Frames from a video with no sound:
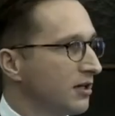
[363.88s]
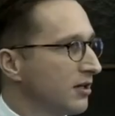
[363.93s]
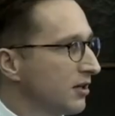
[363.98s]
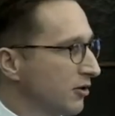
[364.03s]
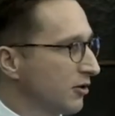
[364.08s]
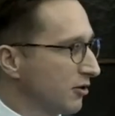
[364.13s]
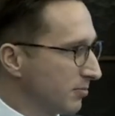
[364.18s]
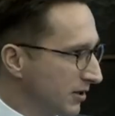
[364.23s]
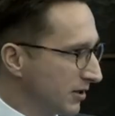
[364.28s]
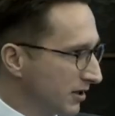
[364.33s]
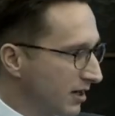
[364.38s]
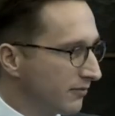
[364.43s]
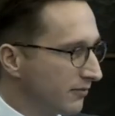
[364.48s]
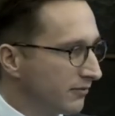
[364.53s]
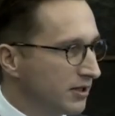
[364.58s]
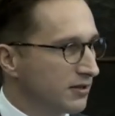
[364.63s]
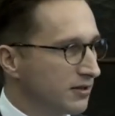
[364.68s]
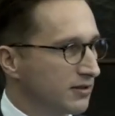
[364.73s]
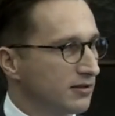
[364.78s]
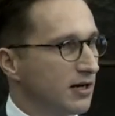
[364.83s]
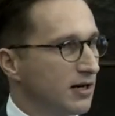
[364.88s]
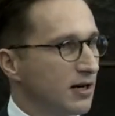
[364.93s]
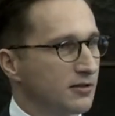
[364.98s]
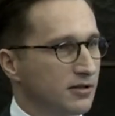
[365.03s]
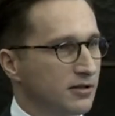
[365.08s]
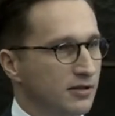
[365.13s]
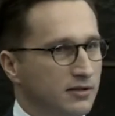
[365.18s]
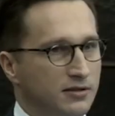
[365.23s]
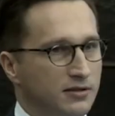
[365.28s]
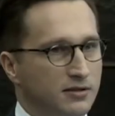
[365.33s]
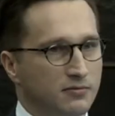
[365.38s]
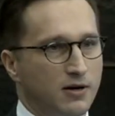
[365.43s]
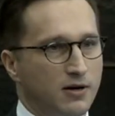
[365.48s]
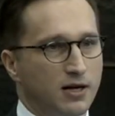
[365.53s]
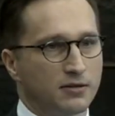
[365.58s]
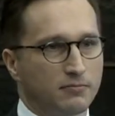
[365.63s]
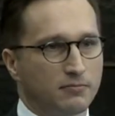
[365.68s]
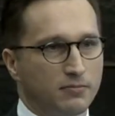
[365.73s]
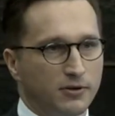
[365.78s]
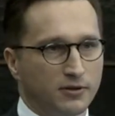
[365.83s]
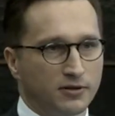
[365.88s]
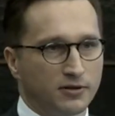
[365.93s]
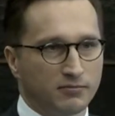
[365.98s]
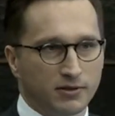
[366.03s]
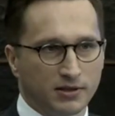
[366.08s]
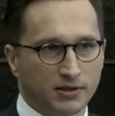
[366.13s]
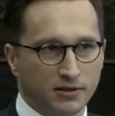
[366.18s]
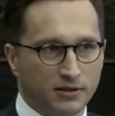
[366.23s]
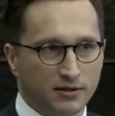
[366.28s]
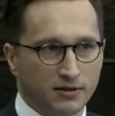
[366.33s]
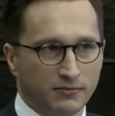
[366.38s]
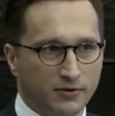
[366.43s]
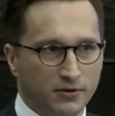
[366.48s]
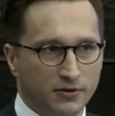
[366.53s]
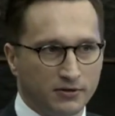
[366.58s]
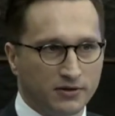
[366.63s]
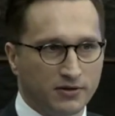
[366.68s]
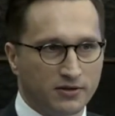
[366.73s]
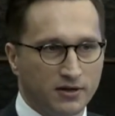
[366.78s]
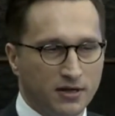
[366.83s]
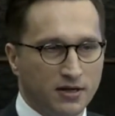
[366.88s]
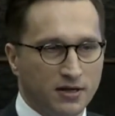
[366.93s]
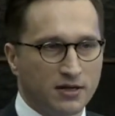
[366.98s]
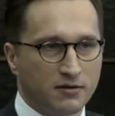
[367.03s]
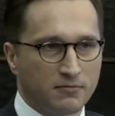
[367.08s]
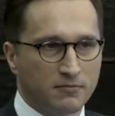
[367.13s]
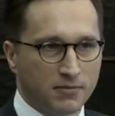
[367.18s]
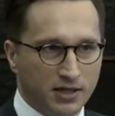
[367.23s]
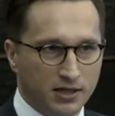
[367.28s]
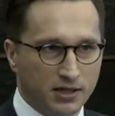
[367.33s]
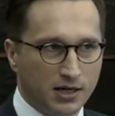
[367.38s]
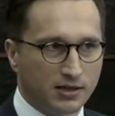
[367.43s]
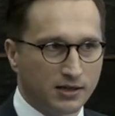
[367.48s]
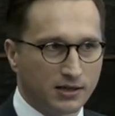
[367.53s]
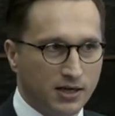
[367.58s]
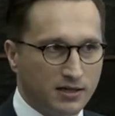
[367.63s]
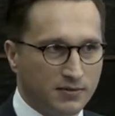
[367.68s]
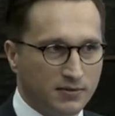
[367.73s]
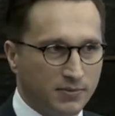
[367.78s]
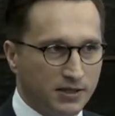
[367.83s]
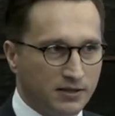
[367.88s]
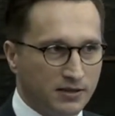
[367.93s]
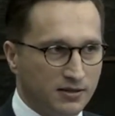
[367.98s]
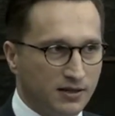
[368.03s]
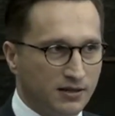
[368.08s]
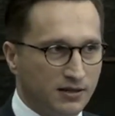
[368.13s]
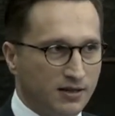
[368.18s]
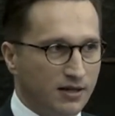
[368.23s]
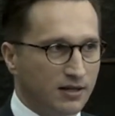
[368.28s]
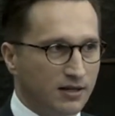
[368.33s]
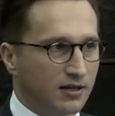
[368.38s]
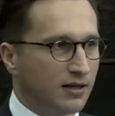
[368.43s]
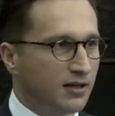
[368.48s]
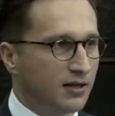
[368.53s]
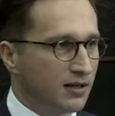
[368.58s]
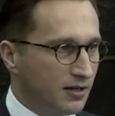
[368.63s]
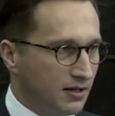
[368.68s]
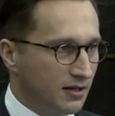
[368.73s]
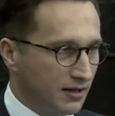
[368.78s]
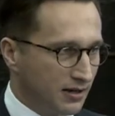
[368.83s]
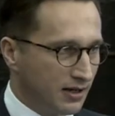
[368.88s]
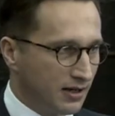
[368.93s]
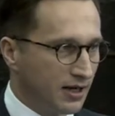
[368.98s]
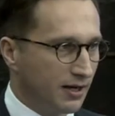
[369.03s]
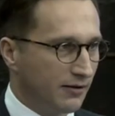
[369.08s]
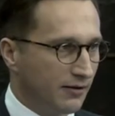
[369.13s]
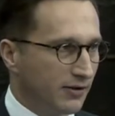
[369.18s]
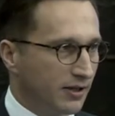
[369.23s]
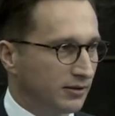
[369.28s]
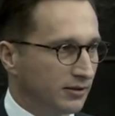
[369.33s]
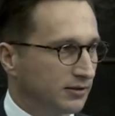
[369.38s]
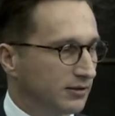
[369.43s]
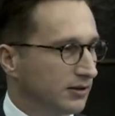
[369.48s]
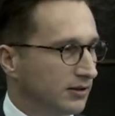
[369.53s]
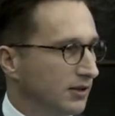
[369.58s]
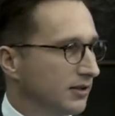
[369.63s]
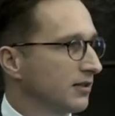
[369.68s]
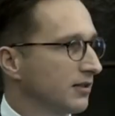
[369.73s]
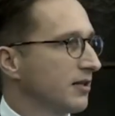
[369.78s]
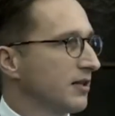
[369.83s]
corporate governance structure is one point, but there are, of course, many other aspects that are relevant, right?